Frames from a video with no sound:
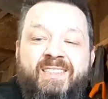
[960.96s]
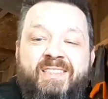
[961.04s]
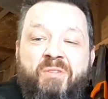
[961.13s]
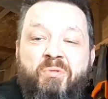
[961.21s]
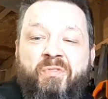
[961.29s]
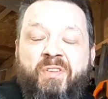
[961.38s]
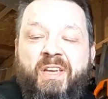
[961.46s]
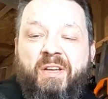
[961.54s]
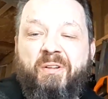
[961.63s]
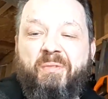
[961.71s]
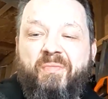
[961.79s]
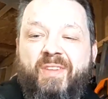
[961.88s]
is the
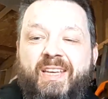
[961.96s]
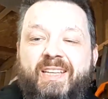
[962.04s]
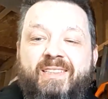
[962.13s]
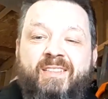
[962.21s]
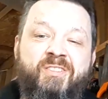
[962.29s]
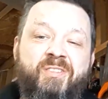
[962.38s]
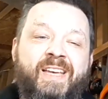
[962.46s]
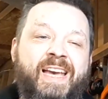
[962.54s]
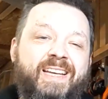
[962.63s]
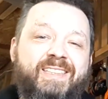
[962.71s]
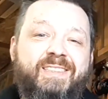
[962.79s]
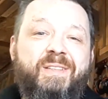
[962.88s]
reveal. Did you
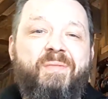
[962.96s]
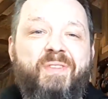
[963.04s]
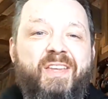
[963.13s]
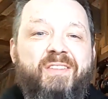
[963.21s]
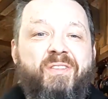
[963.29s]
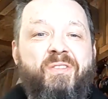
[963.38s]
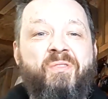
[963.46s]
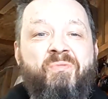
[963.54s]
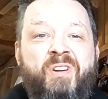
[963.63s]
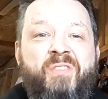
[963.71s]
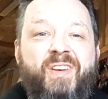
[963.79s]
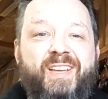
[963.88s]
guess that the
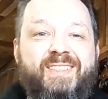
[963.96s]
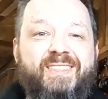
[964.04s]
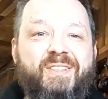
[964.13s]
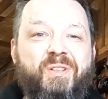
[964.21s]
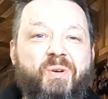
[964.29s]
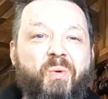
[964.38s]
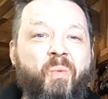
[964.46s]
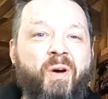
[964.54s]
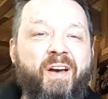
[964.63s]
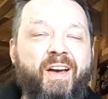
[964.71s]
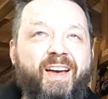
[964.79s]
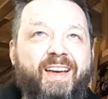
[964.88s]
rivets
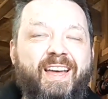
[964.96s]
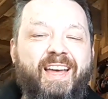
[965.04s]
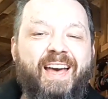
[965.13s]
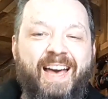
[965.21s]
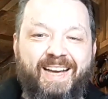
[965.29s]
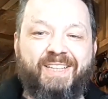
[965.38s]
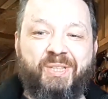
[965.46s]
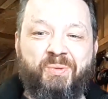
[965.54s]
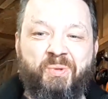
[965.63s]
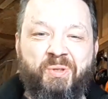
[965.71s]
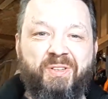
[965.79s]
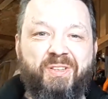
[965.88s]
were
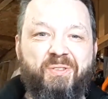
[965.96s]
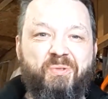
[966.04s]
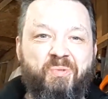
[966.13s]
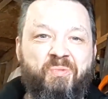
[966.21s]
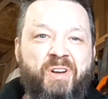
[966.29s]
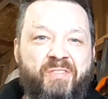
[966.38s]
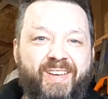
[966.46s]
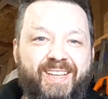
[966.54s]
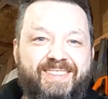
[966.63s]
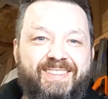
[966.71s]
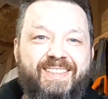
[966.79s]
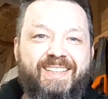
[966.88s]
actual
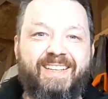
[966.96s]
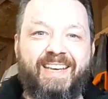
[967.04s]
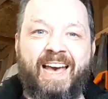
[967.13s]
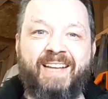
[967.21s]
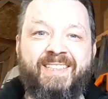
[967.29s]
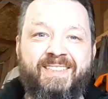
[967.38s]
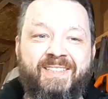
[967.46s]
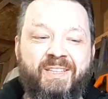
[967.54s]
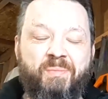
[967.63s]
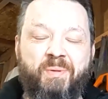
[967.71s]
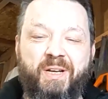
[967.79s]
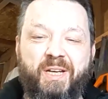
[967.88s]
rivets added to
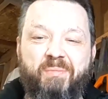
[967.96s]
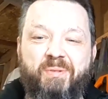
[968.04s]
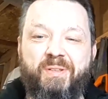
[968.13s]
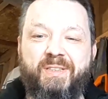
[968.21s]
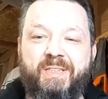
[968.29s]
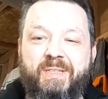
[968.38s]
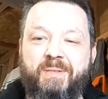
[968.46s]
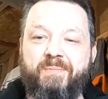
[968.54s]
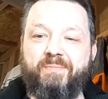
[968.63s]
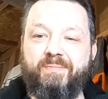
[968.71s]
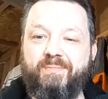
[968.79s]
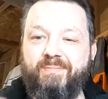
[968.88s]
the pipe?
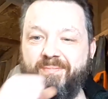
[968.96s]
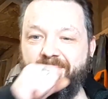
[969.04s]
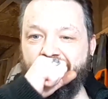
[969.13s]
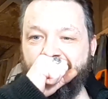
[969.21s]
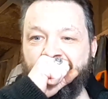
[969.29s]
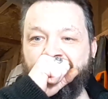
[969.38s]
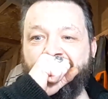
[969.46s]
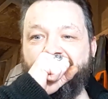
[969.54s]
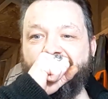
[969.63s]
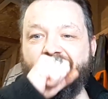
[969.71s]
I